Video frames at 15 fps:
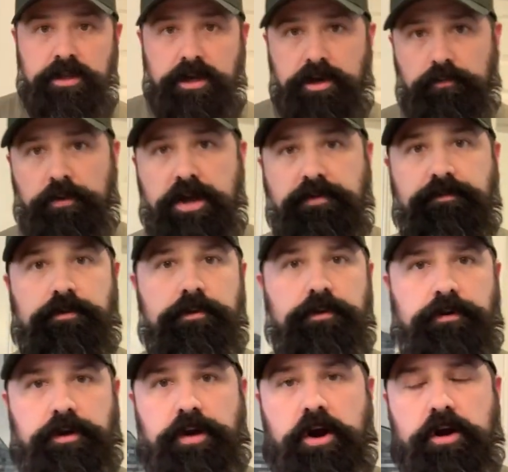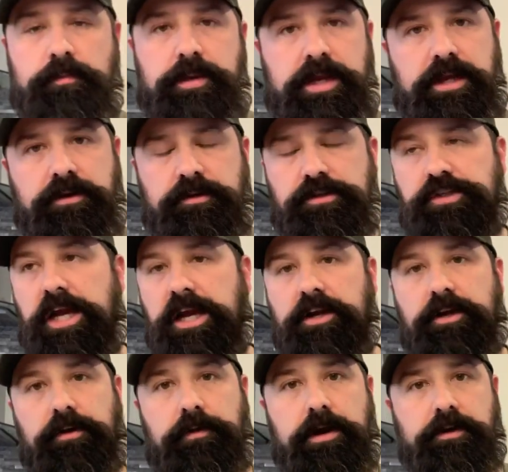rifle or a carbine or
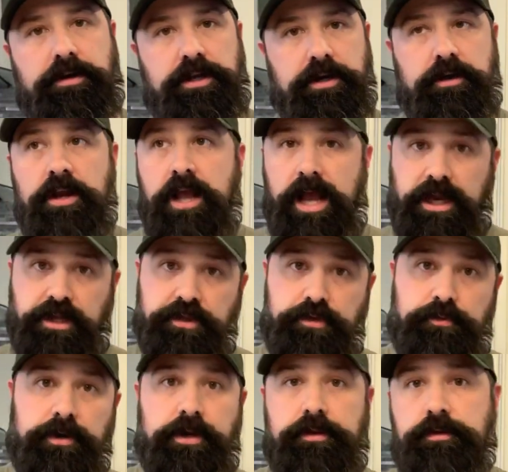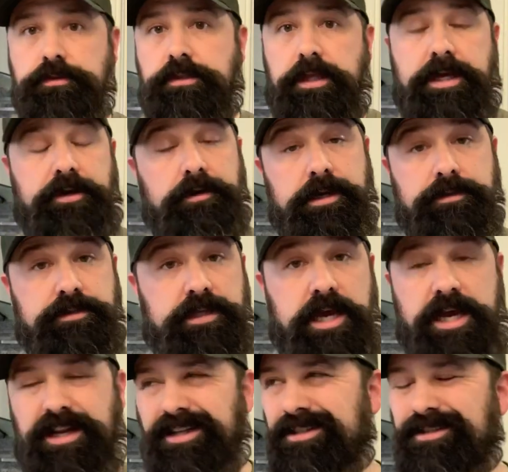shotgun around in here. I can do one of those later
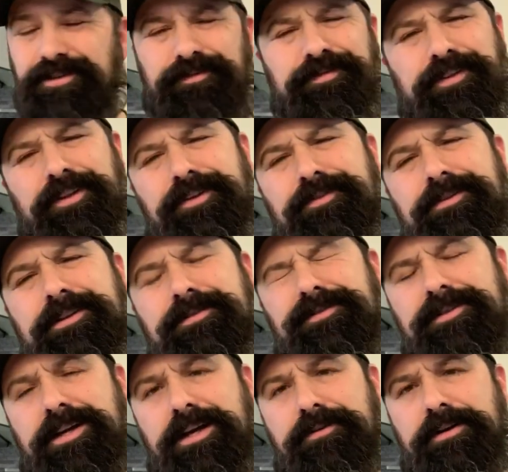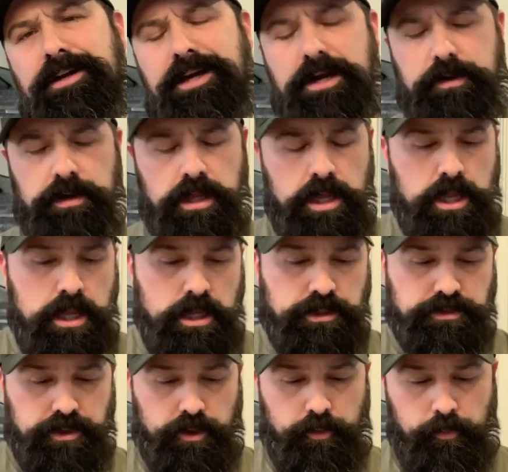outside. I just don't feel like going outside right now.
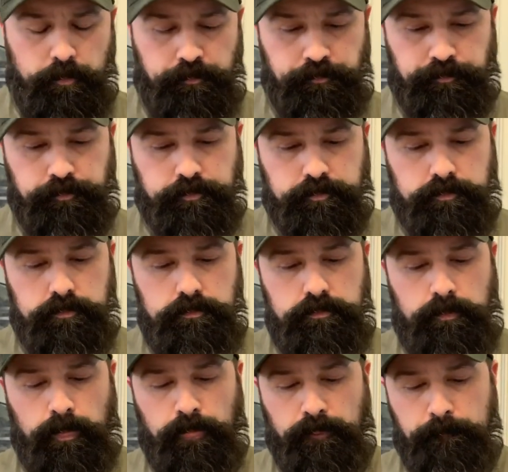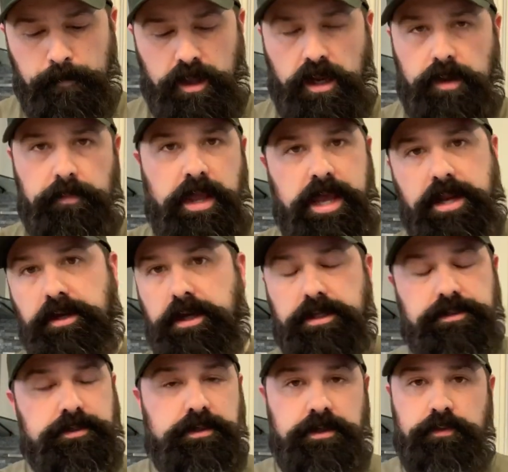So,
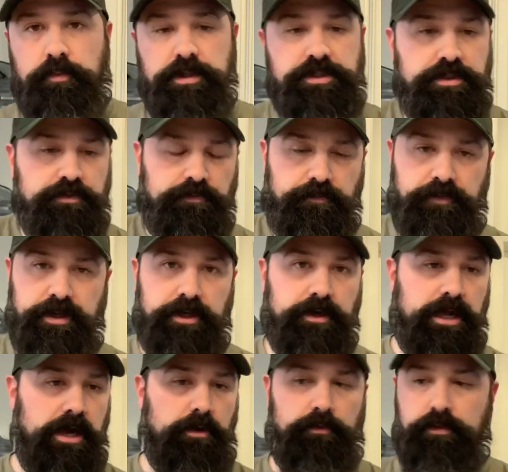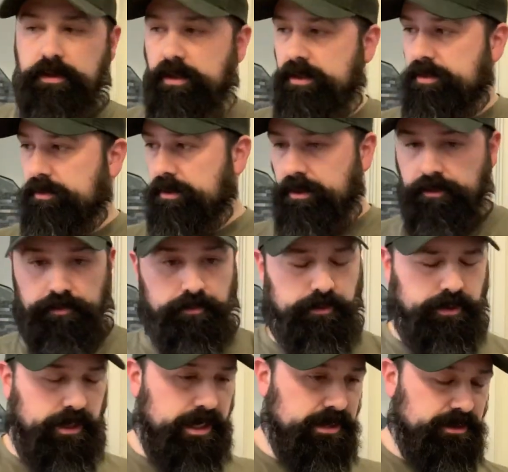handguns. Once you've figured out and you're looking through the
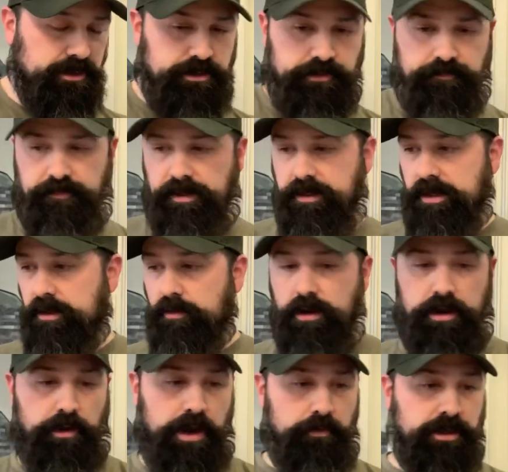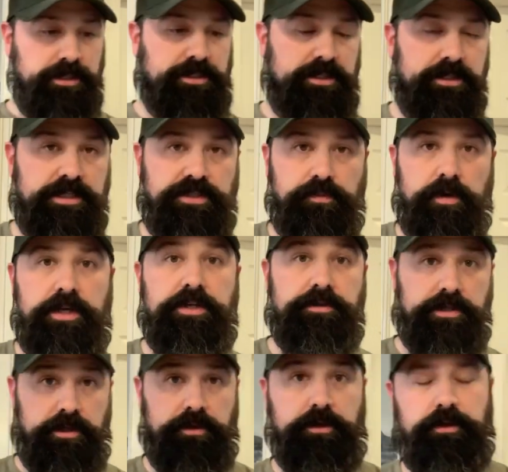cases and you figured out, well, I want to see this one, you
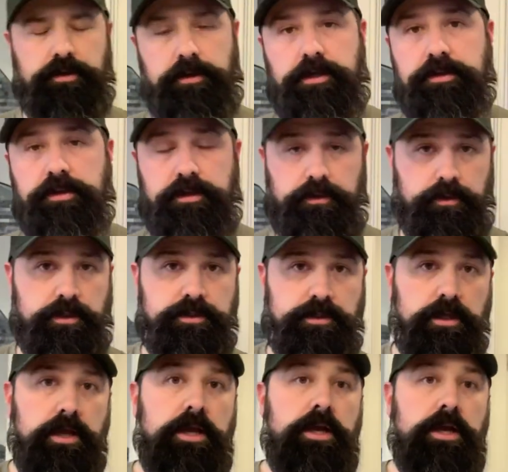tell the clerk, and the clerk's